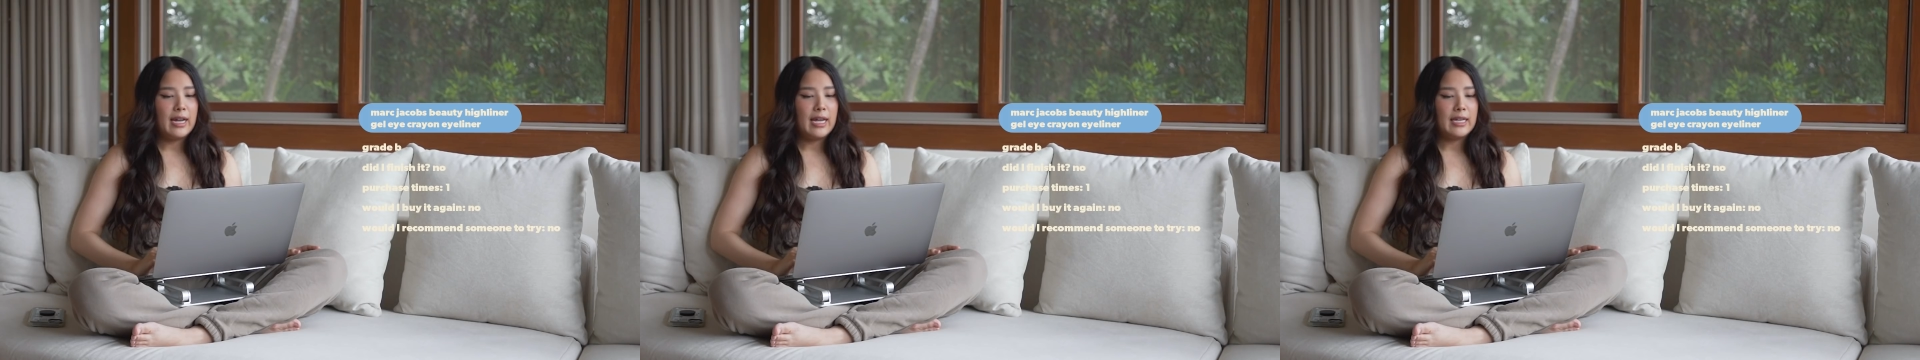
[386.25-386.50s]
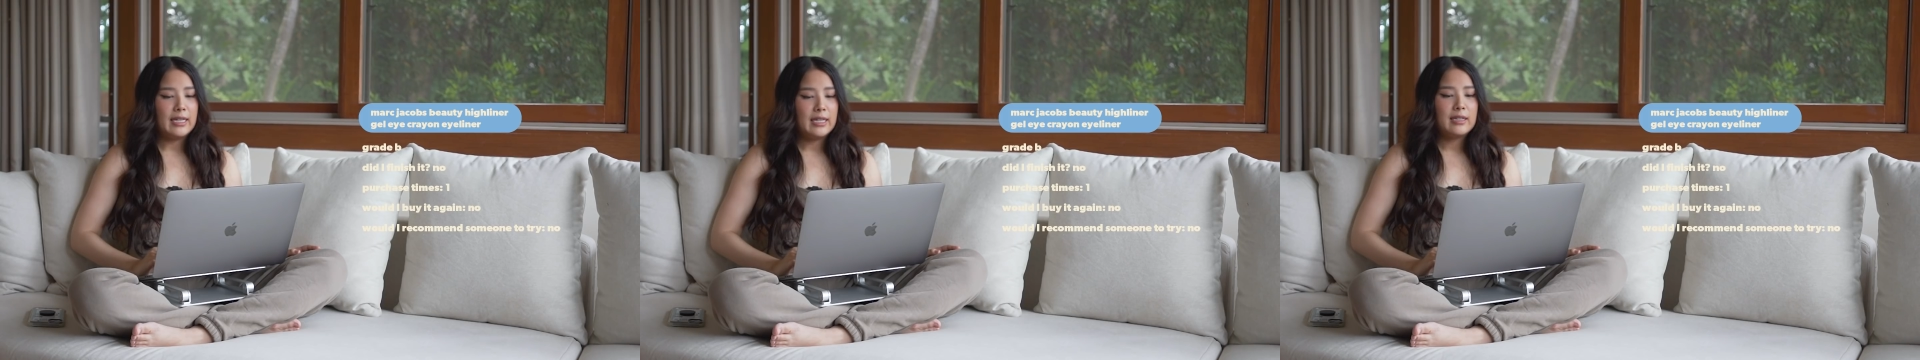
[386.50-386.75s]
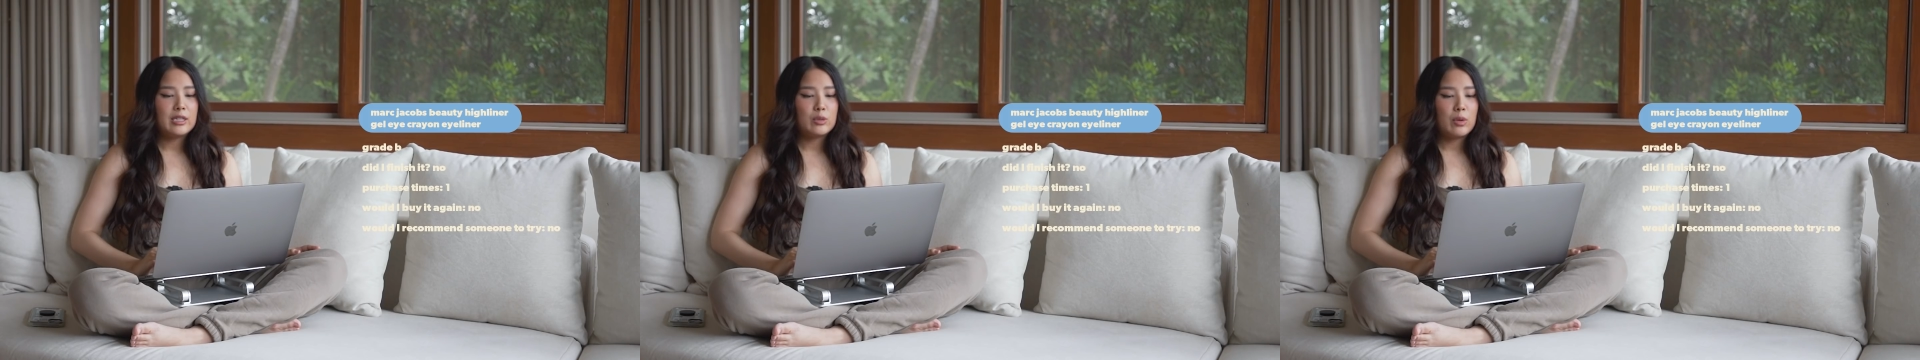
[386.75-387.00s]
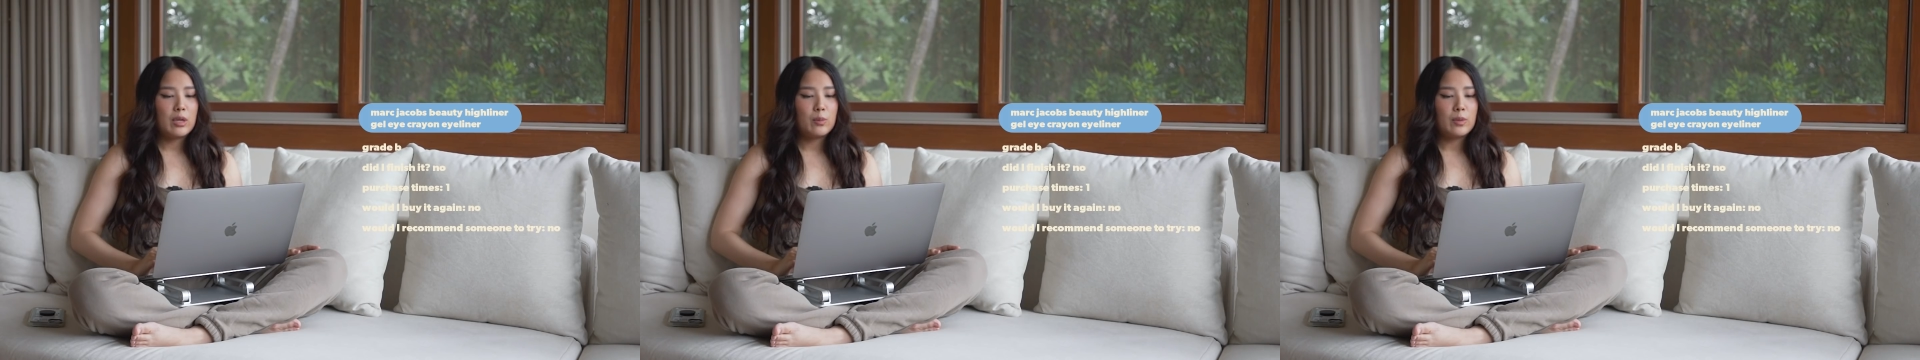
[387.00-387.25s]
and this
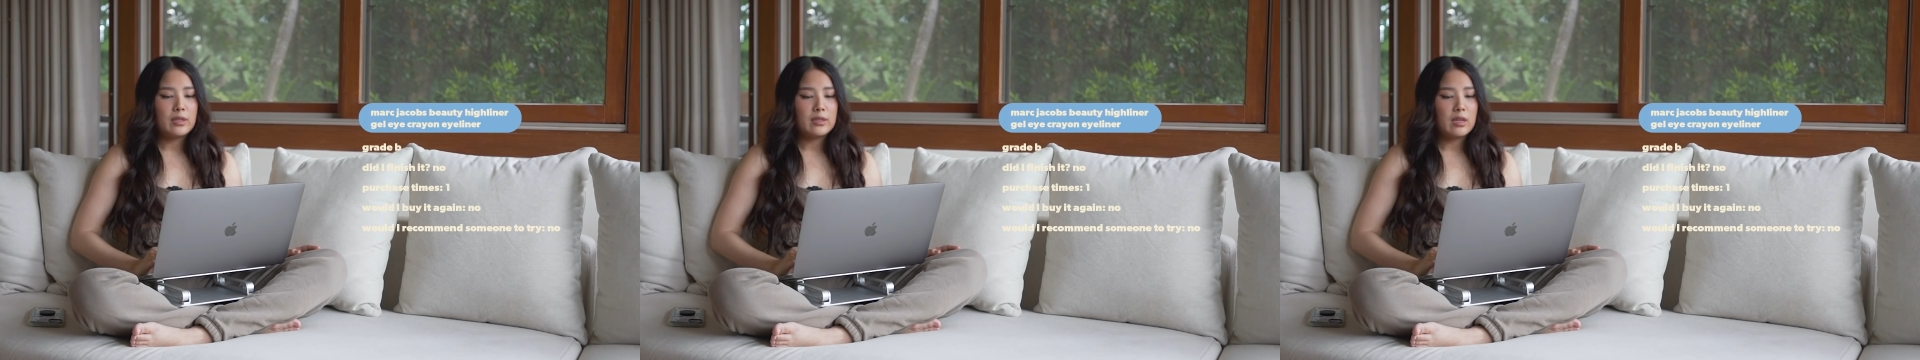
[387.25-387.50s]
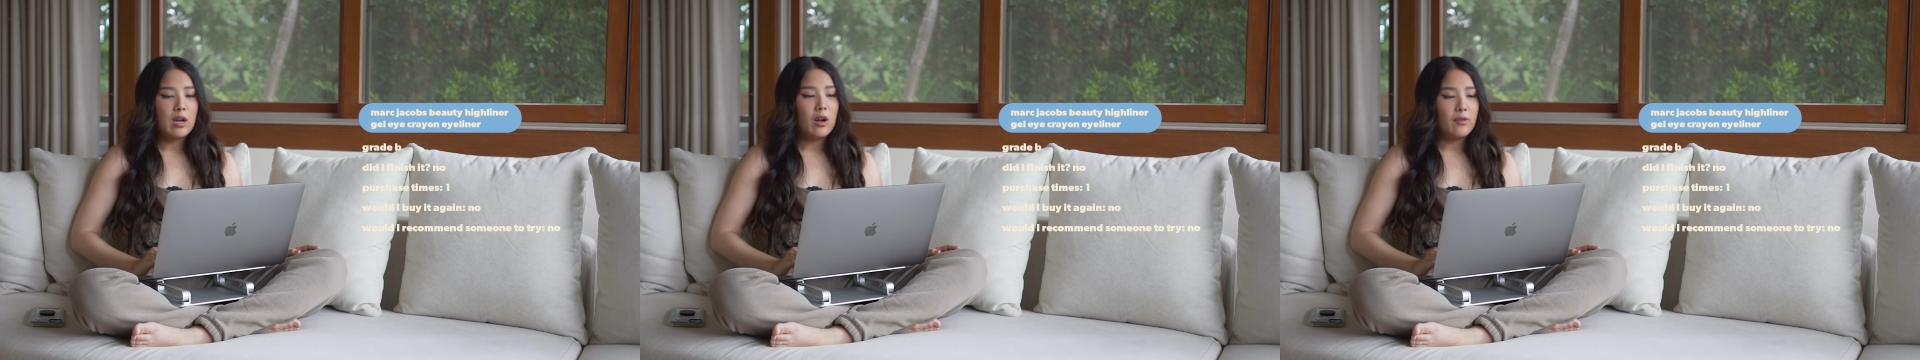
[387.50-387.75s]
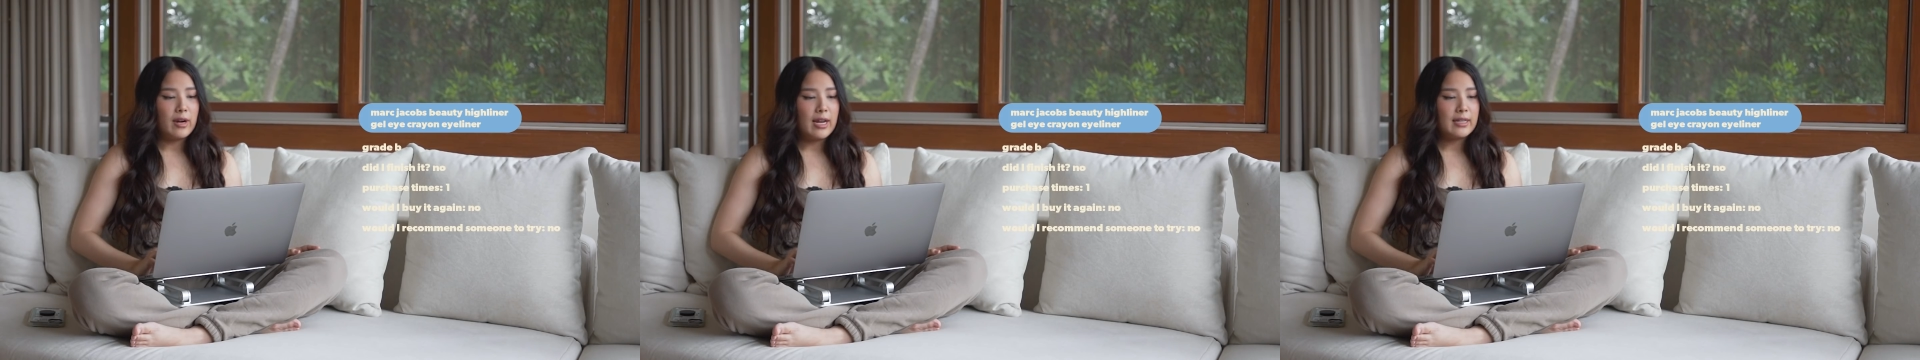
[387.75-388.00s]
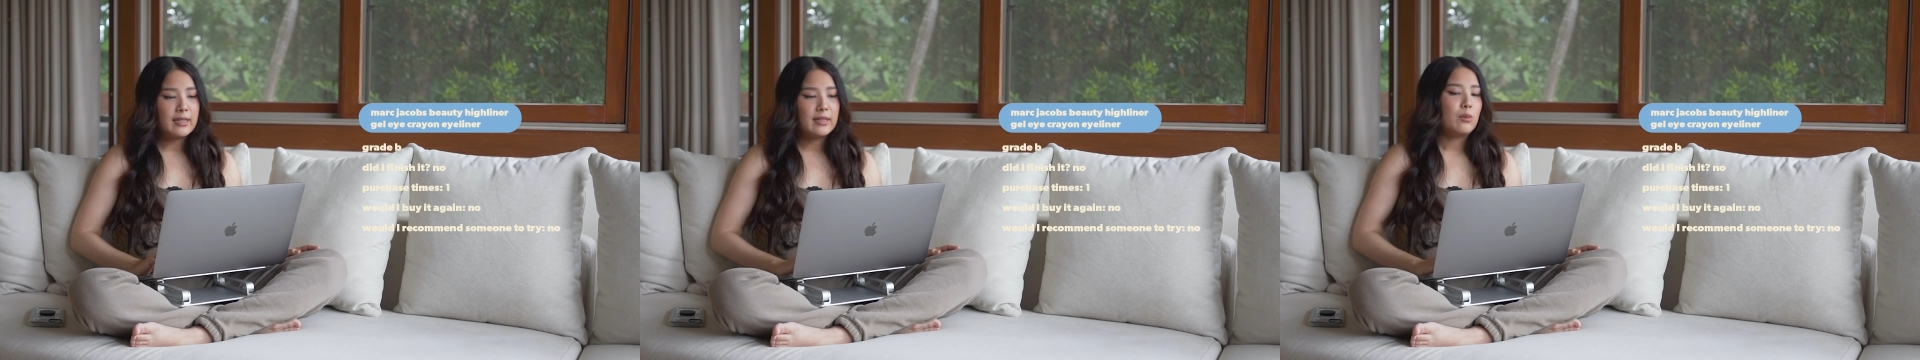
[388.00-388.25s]
one was all
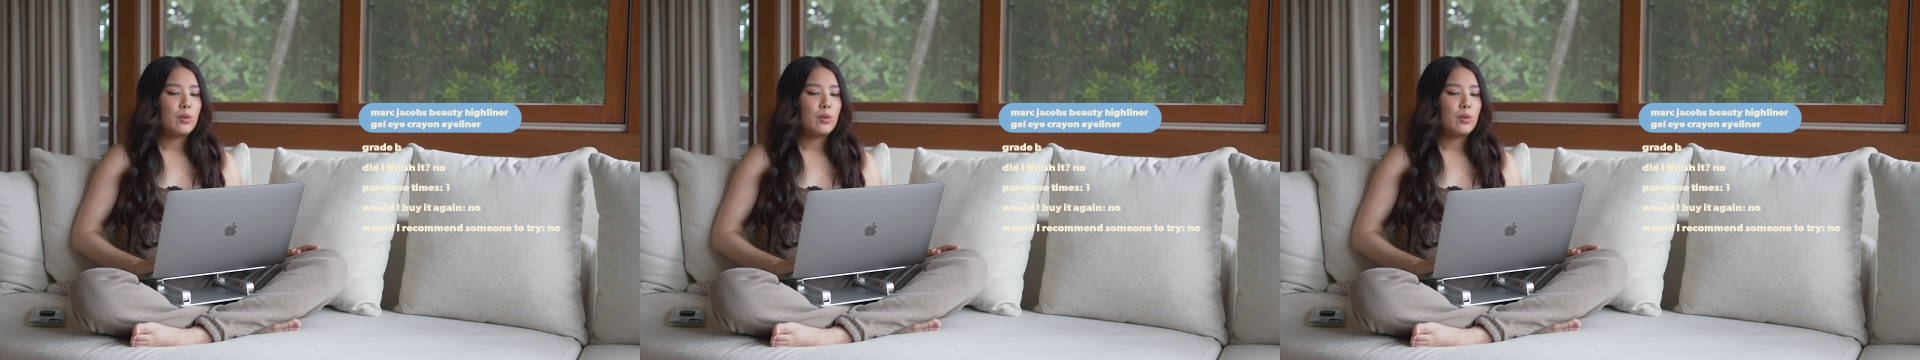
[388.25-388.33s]
right.